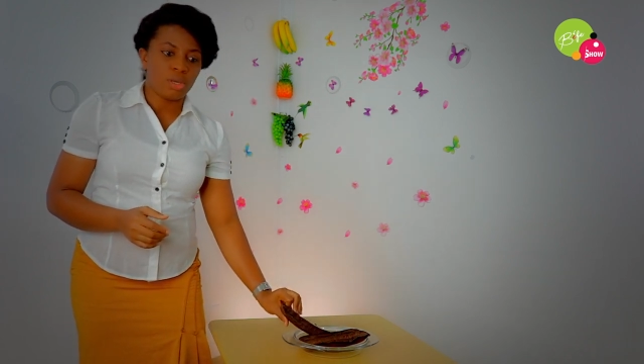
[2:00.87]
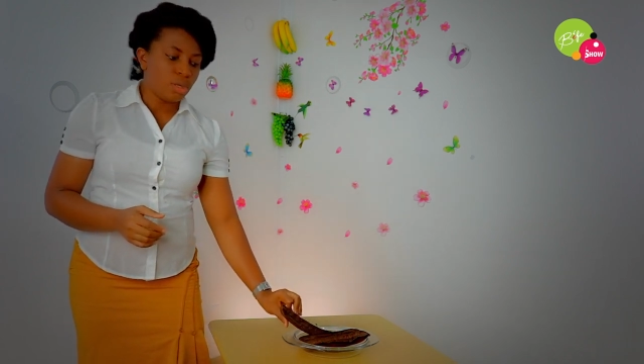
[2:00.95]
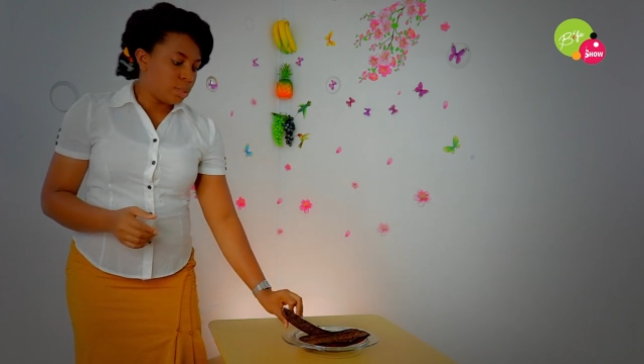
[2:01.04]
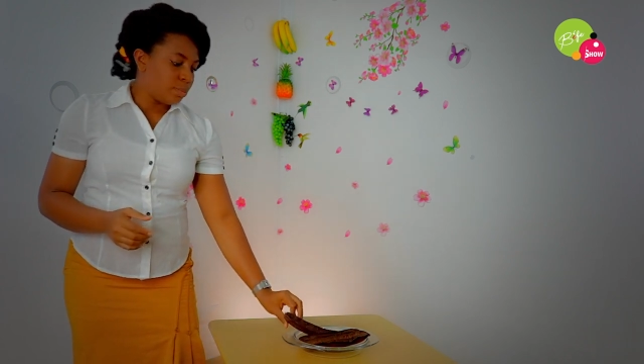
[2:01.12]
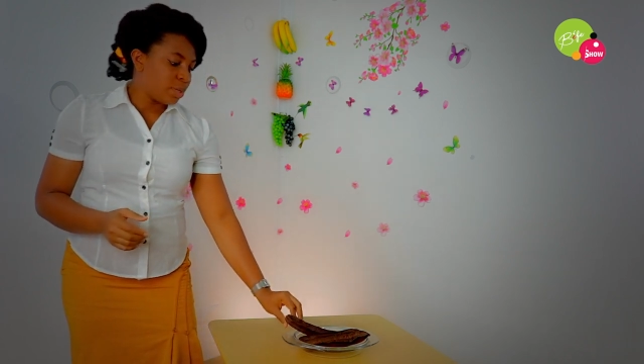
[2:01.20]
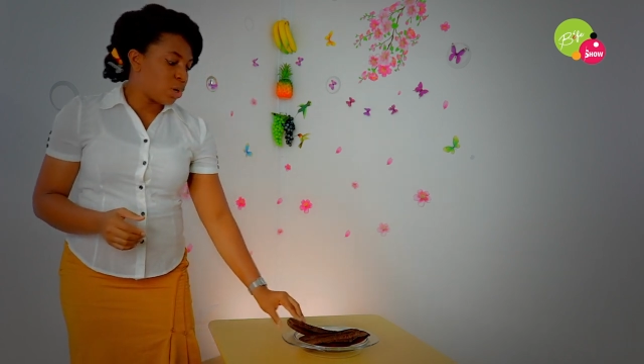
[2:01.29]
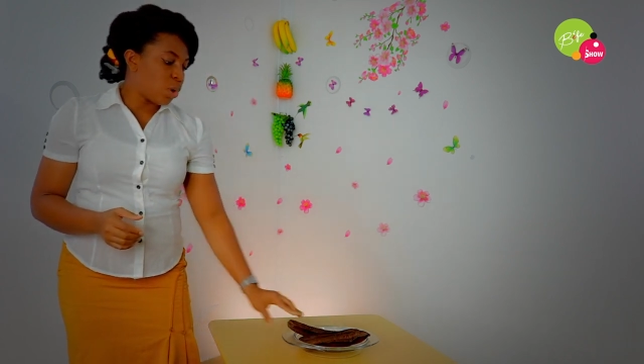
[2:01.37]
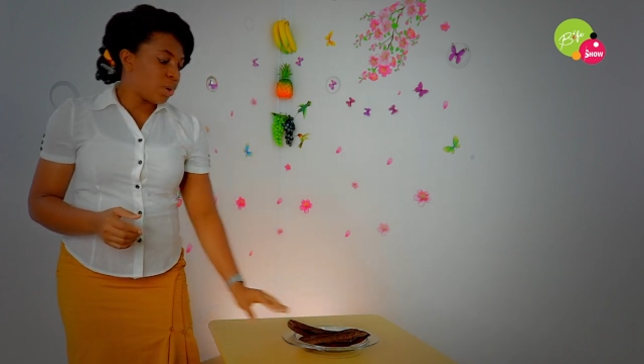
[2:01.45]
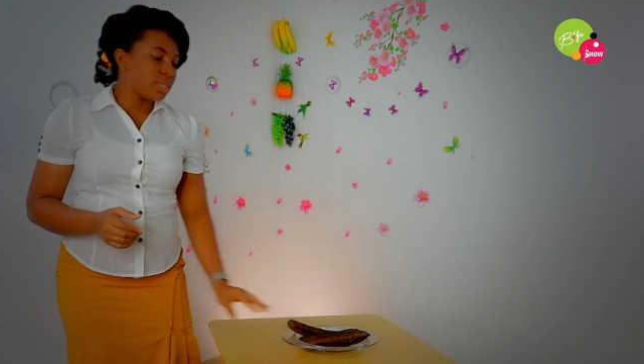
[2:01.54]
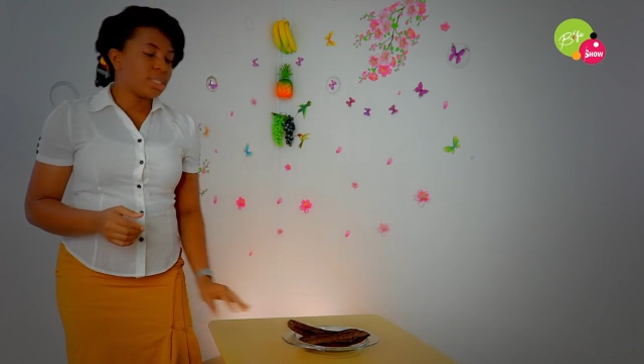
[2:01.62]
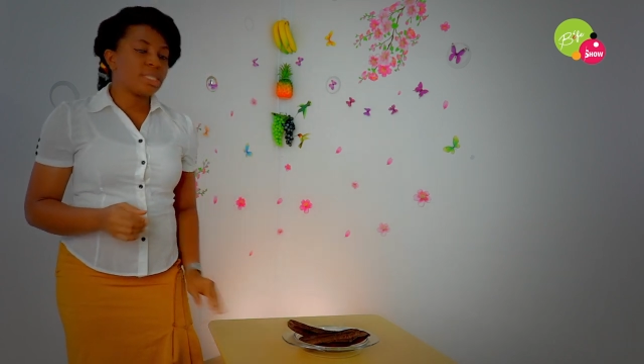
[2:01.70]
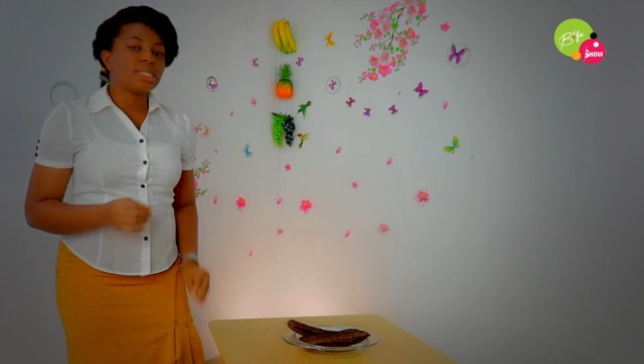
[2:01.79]

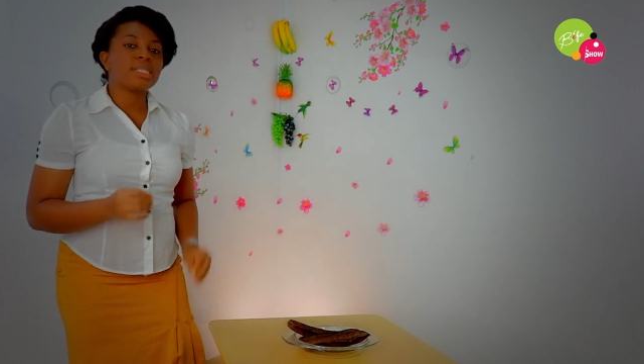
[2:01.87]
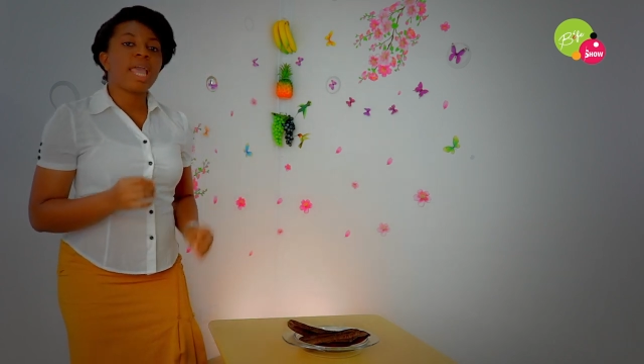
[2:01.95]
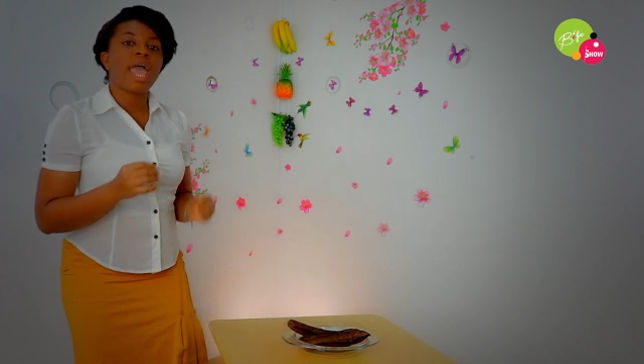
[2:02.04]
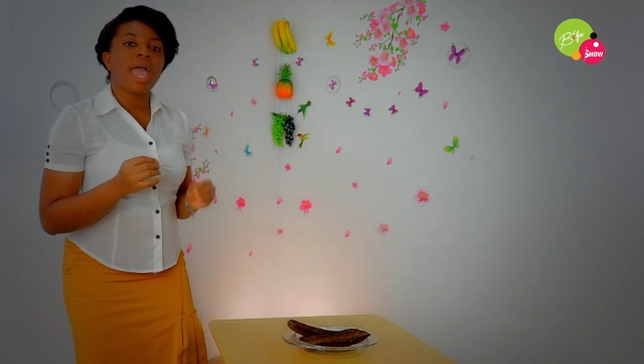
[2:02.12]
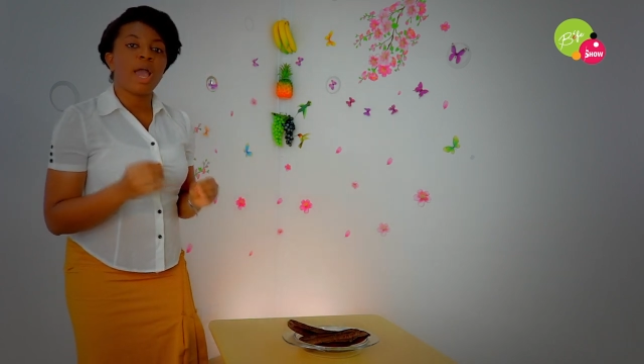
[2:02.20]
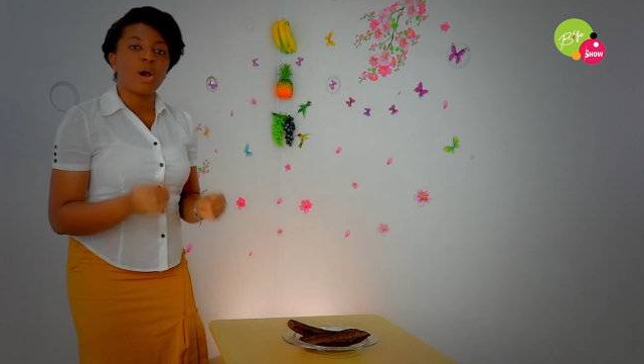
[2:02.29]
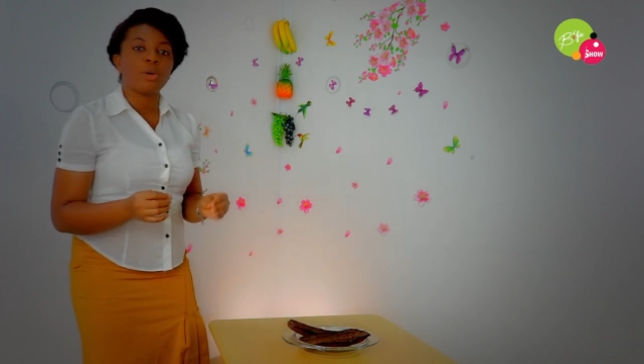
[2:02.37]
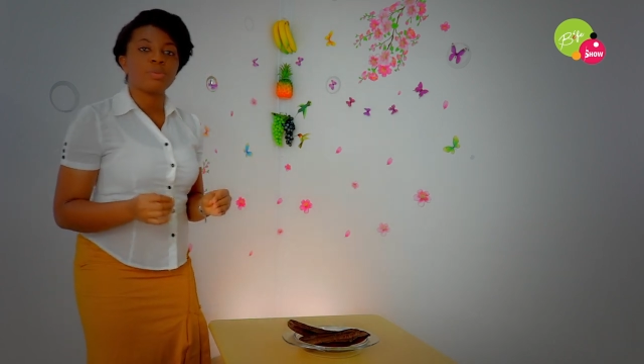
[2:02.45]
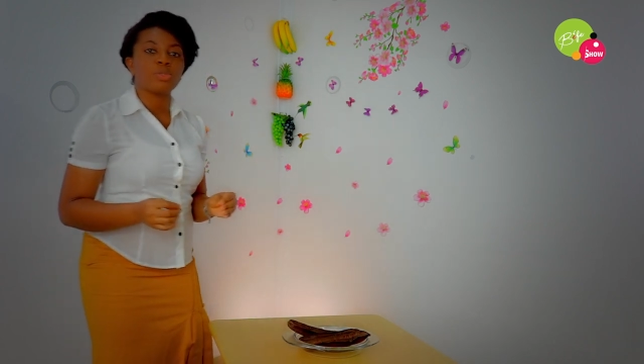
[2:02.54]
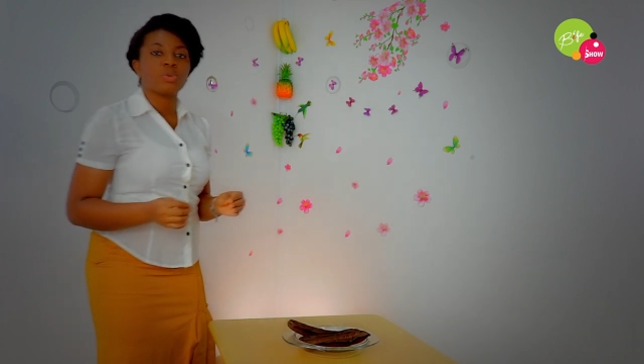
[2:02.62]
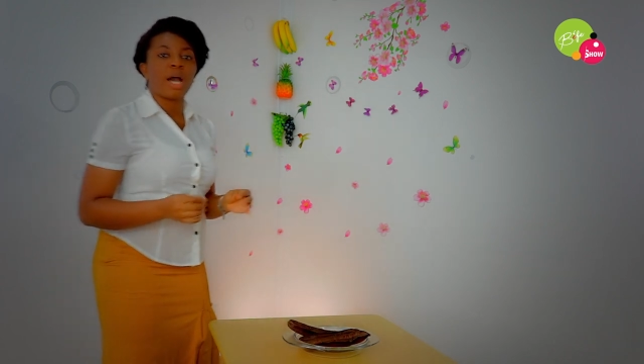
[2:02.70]
because this helps